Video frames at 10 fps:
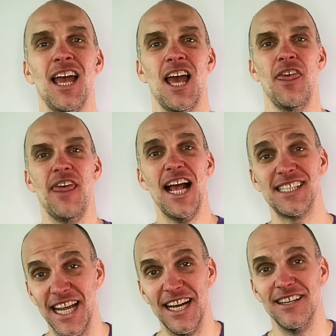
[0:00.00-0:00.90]
That's
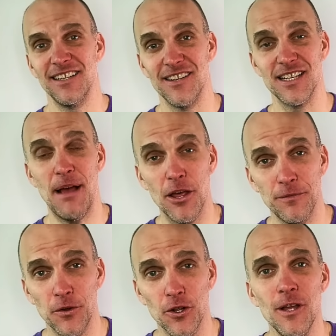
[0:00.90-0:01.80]
it. That was a
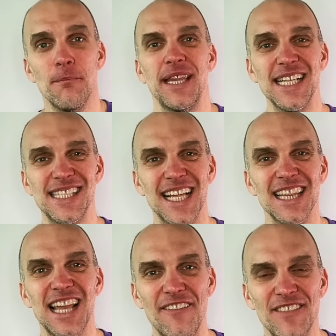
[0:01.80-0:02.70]
mouthful, but that's the
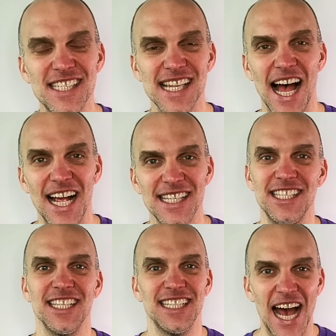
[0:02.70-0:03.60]
11 slides that
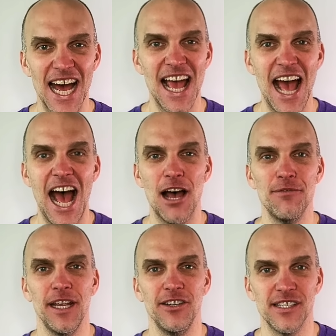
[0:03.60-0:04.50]
you gotta have
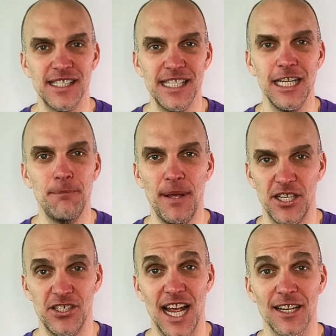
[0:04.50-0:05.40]
in your seed pitch
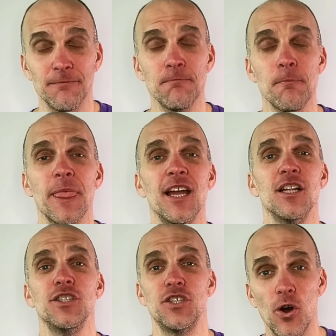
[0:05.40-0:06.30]
deck.
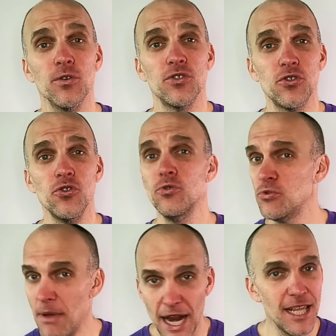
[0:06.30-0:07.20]
Don't do
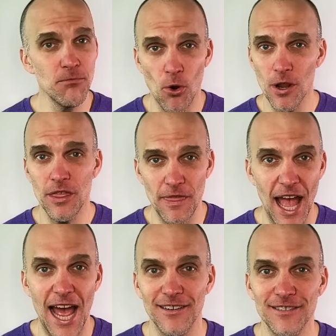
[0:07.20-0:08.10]
many more than
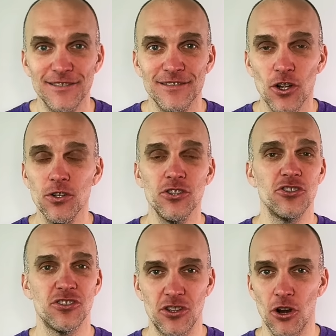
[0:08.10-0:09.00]
that. Don't
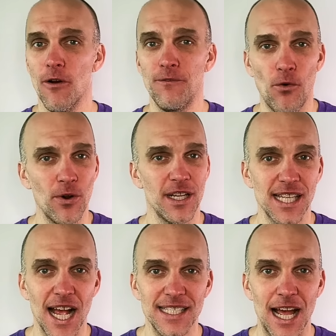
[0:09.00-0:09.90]
throw 40
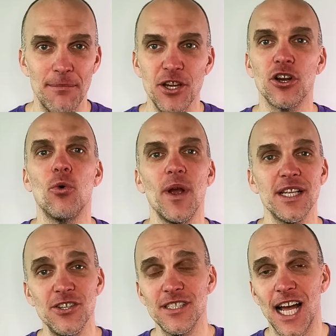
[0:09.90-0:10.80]
slides at me. You're gonna waste
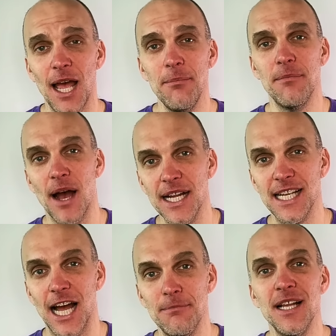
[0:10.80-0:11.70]
your time and my
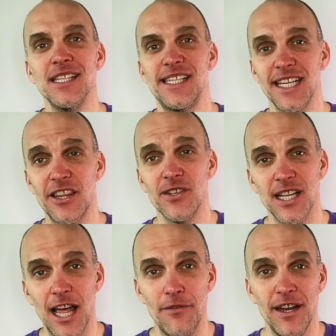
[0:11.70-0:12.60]
time. Stick to those
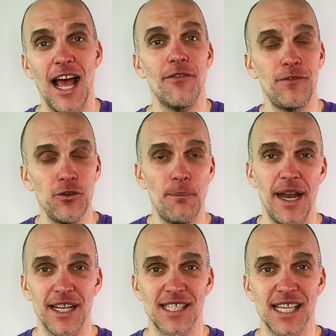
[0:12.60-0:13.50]
11, have a few
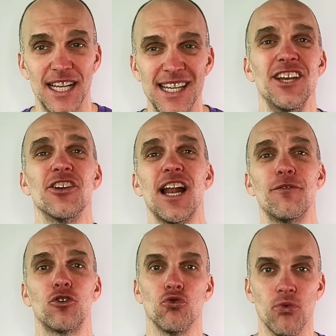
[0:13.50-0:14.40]
appendix slides, and you're gonna
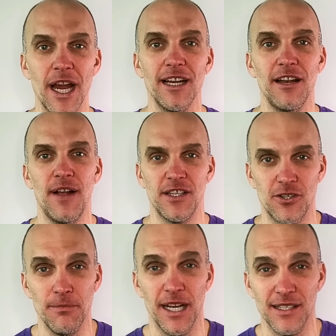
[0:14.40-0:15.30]
have great investor
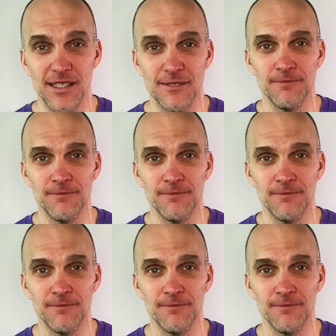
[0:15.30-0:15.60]
meetings.